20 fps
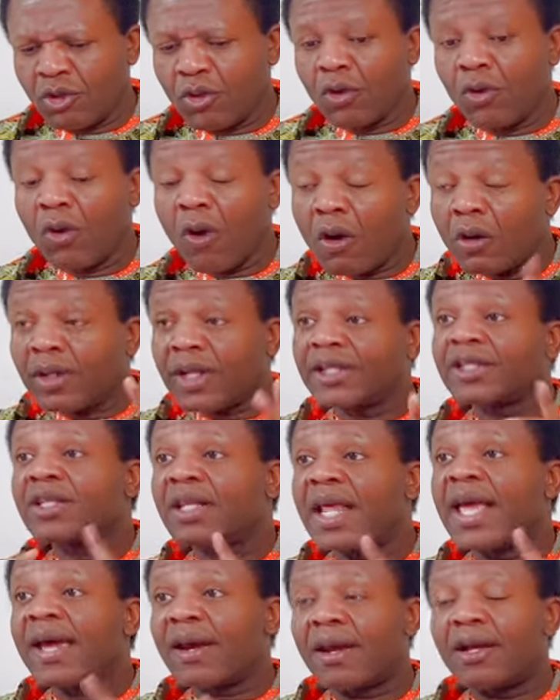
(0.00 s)
wrote this
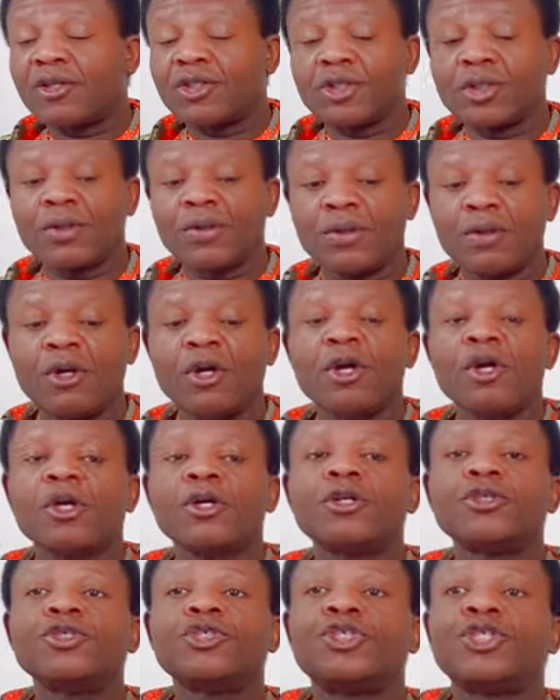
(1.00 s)
letter to
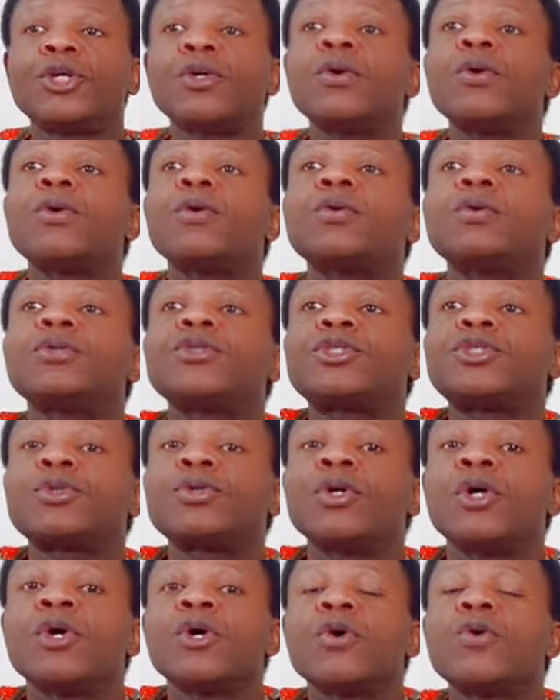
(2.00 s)
Jews
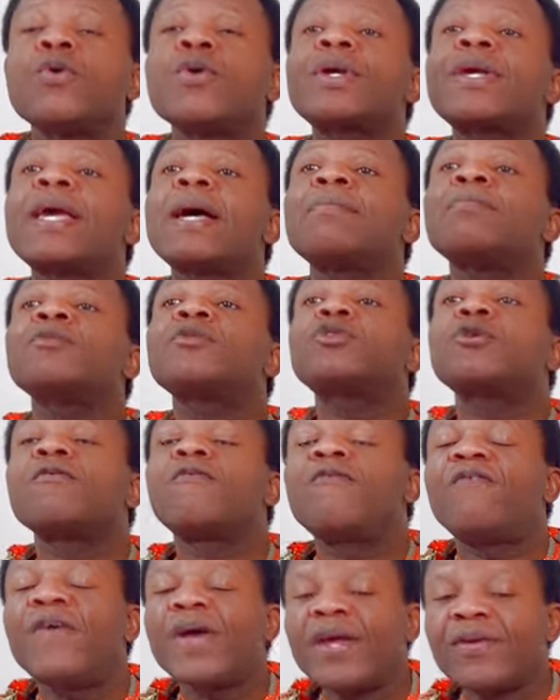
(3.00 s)
who came to
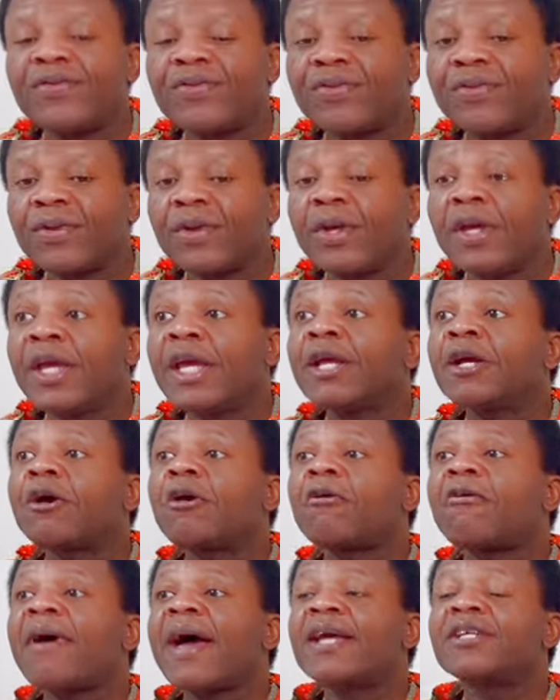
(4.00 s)
faith in
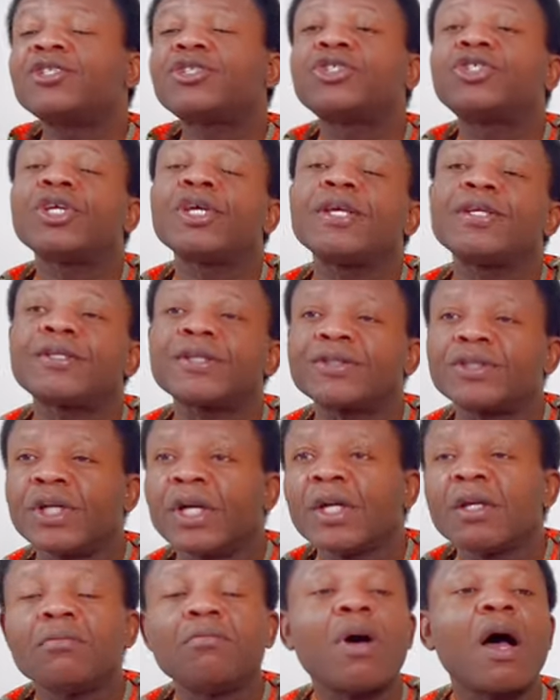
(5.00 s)
Christ Jesus.
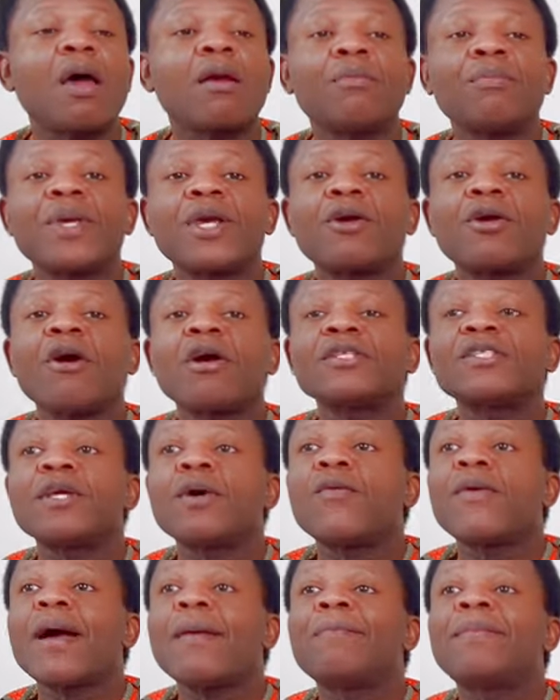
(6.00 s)
But because they
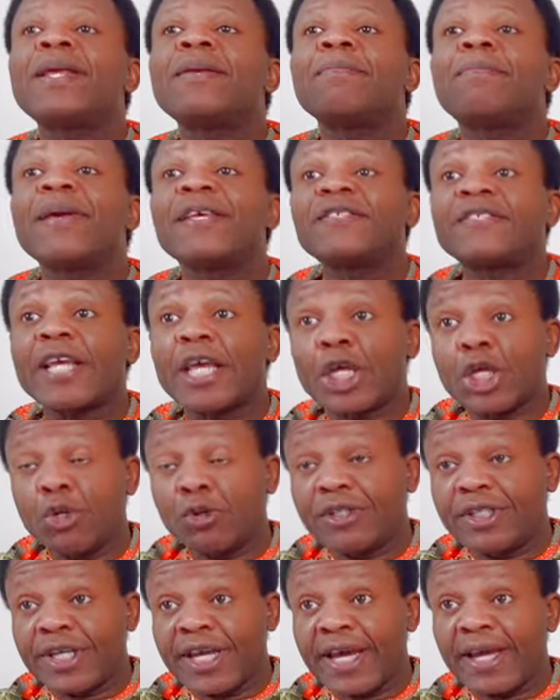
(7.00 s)
were being
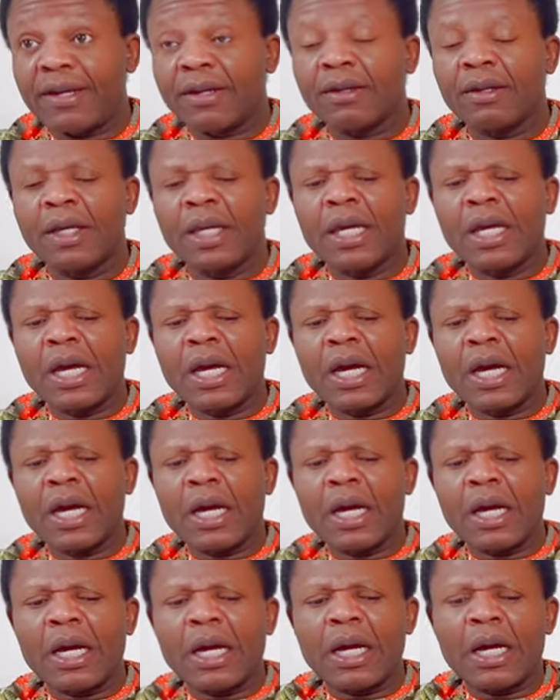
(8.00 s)
persecuted,
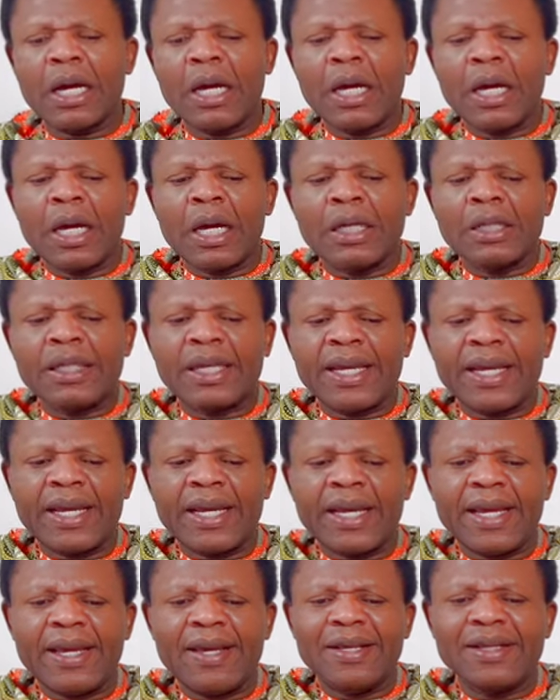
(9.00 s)

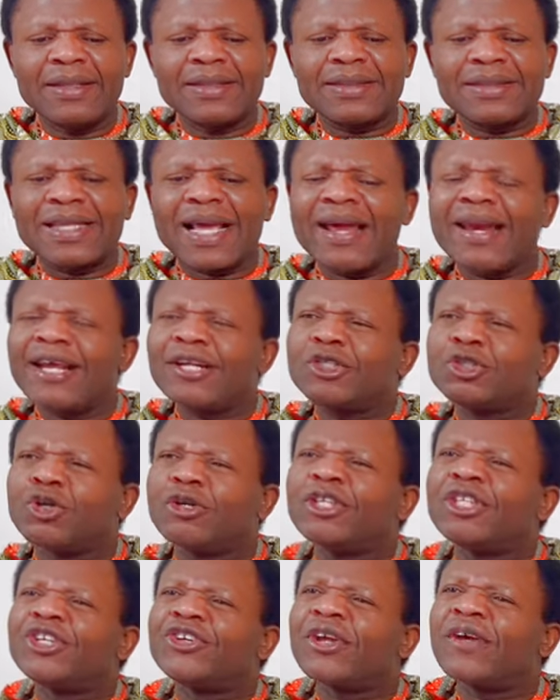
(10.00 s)
they started
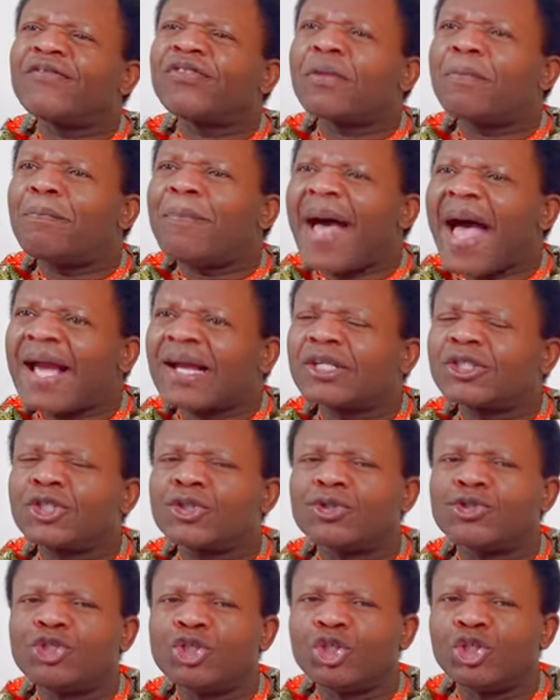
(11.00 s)
to drift back
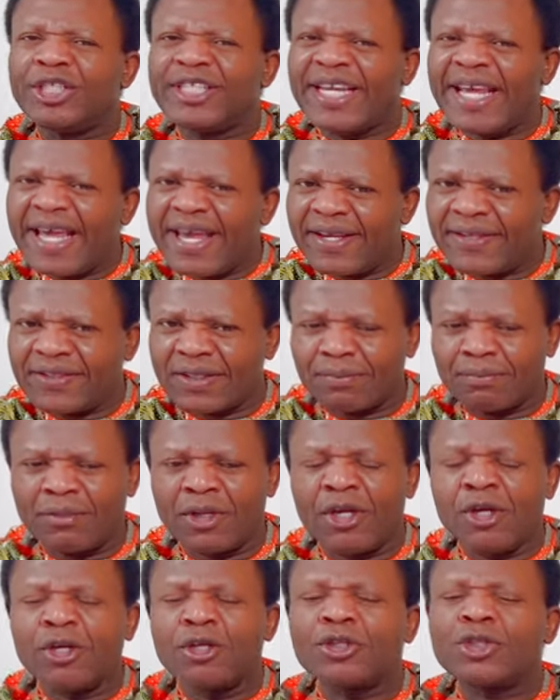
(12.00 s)
to
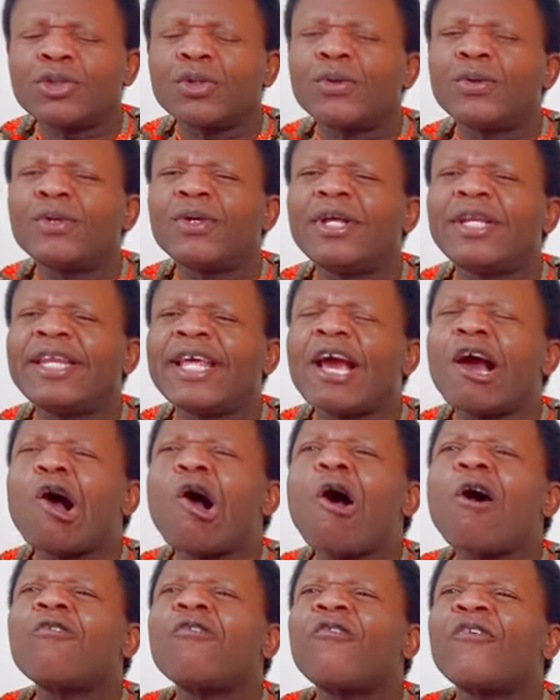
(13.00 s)
Judaism, to the
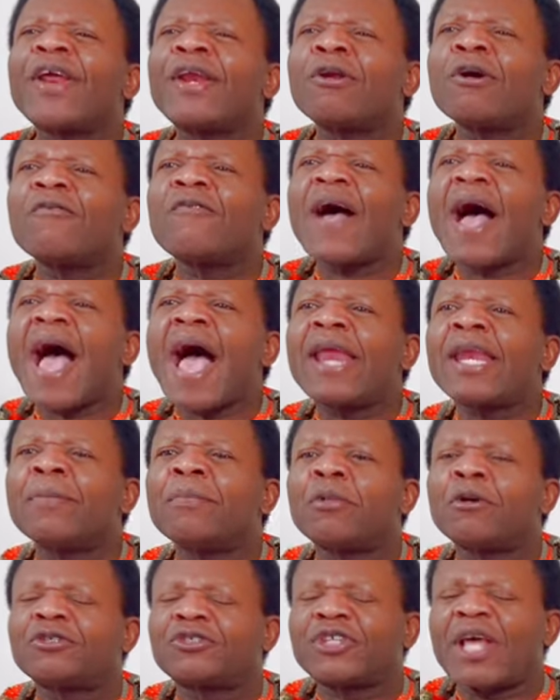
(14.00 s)
offering of
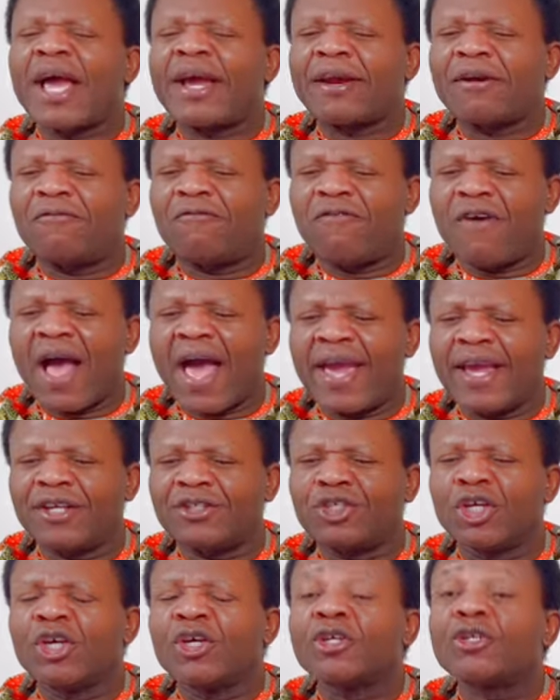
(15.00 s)
animal
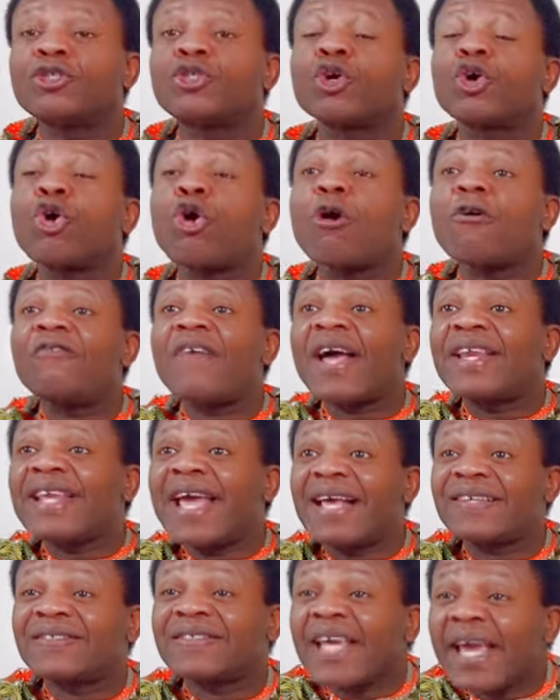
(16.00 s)
sacrifice to cover
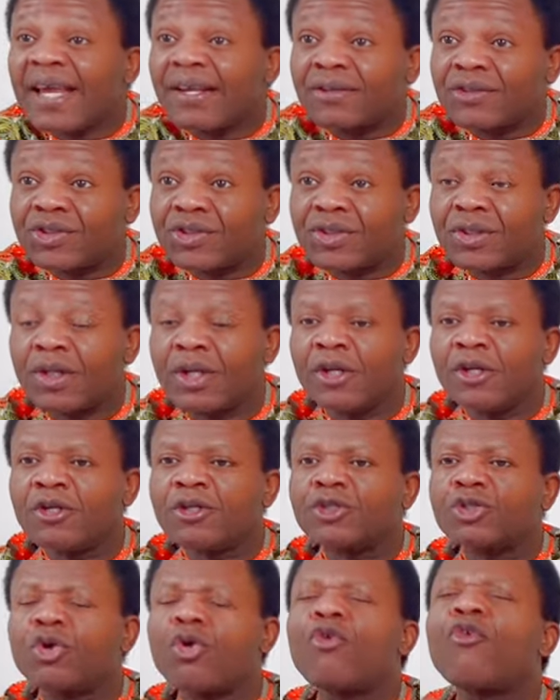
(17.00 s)
their sins,
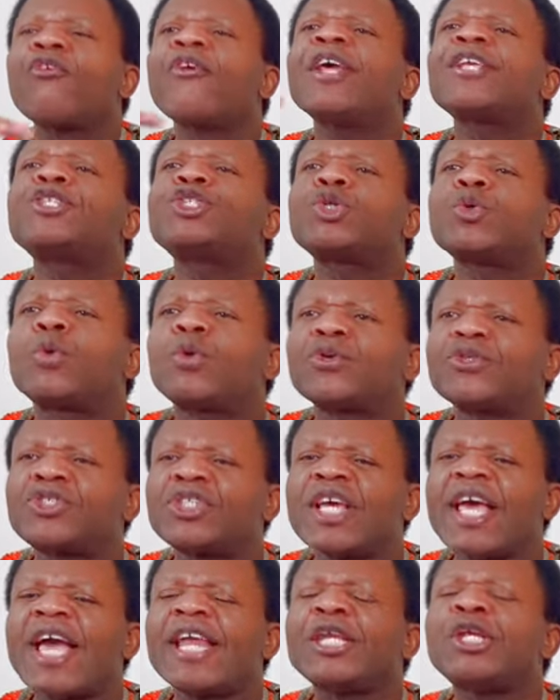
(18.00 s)
to
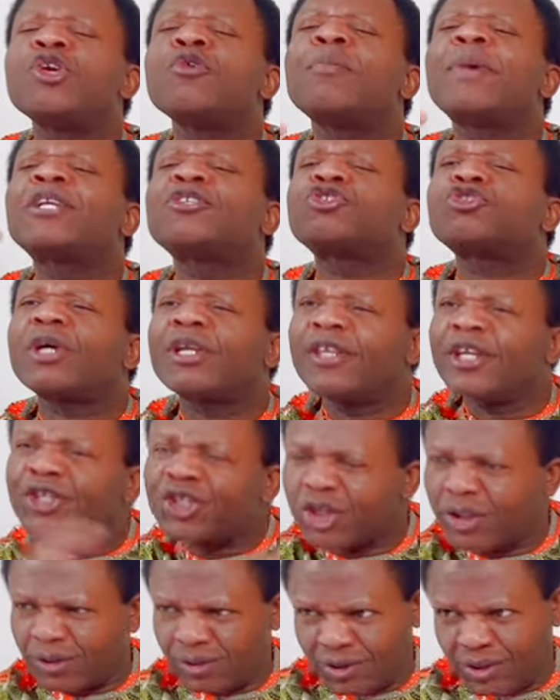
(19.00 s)
rituals and human
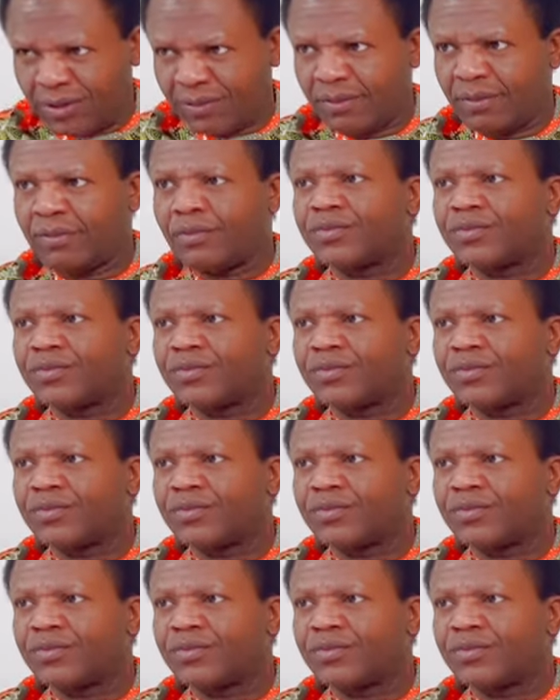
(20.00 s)
traditions.